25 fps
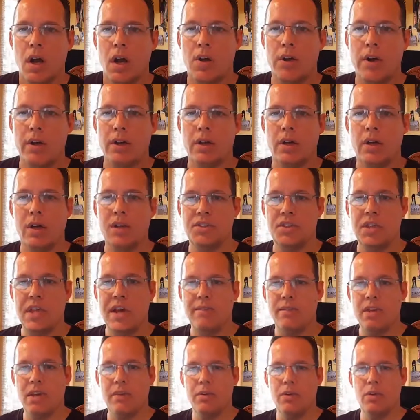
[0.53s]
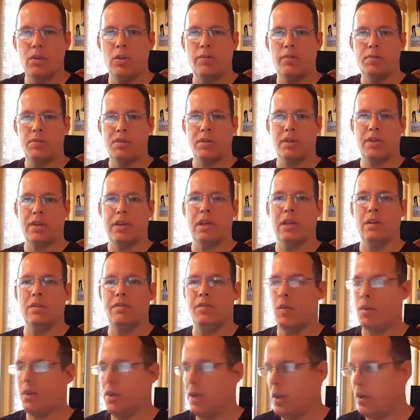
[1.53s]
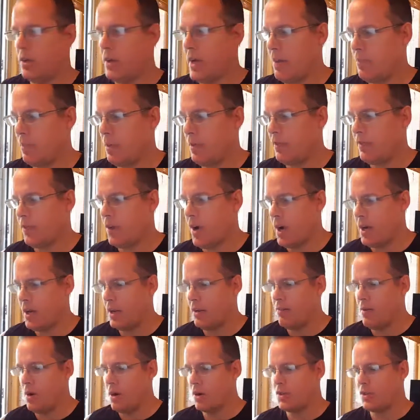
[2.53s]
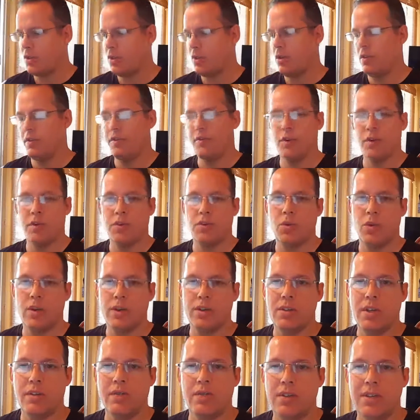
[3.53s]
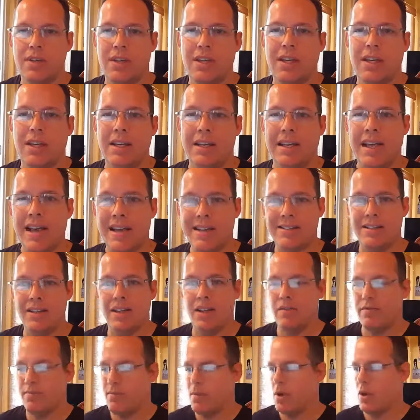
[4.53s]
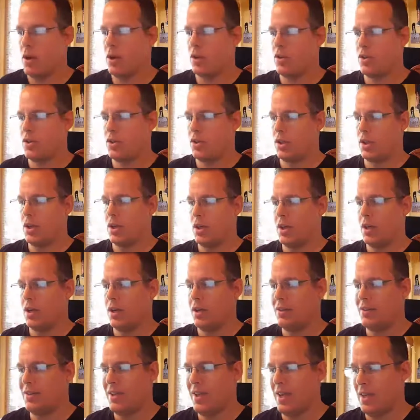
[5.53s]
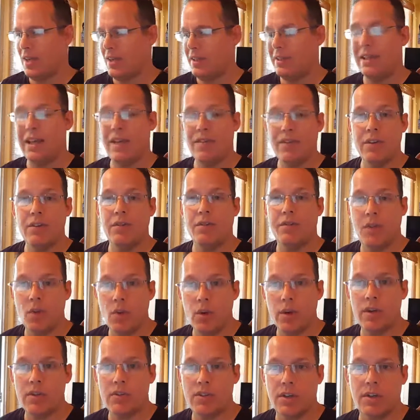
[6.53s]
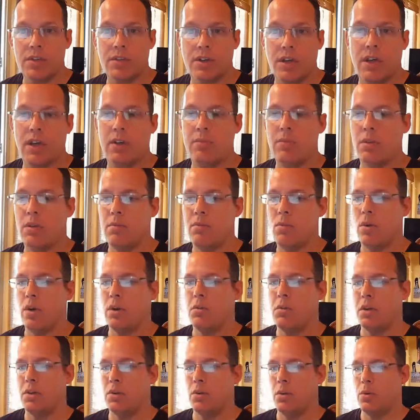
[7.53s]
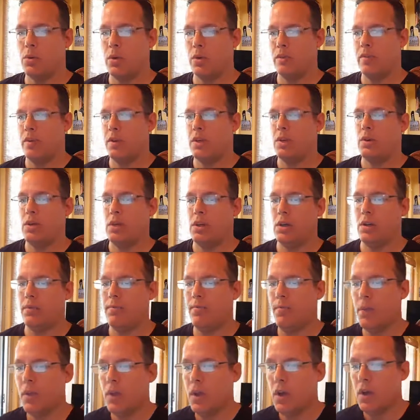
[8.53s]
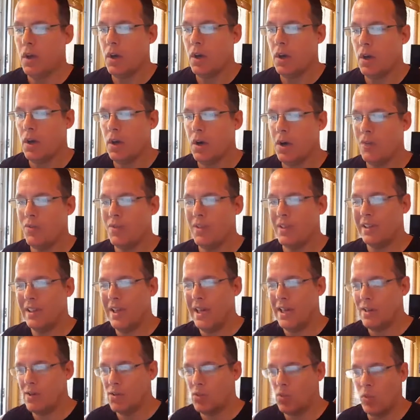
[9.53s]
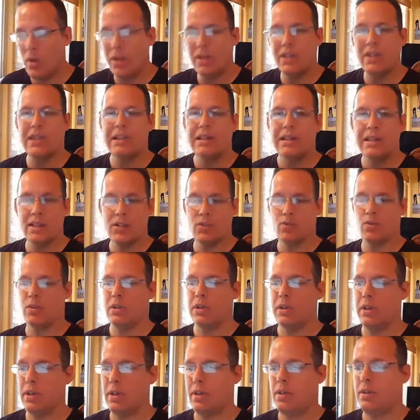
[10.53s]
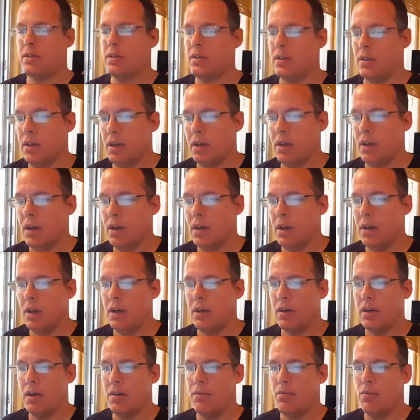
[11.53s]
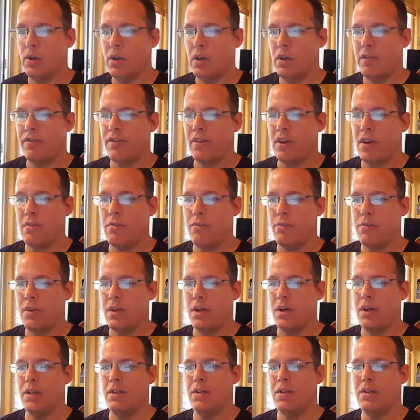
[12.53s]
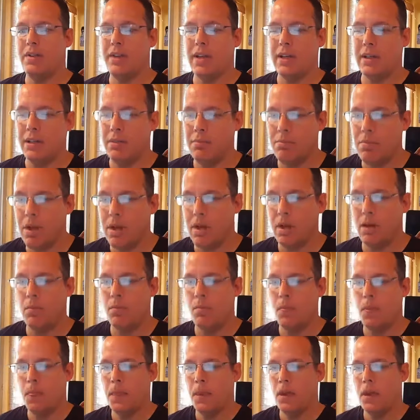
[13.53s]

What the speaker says: All right, dear Lost Live, coming to you from Southern California here. Happy Friday, March 31st, 2017. Last day of March, 11:46 a.m. in the morning. I want to do a quick video here on the latest Wikileaks release. I'm reading from the Daily Mail.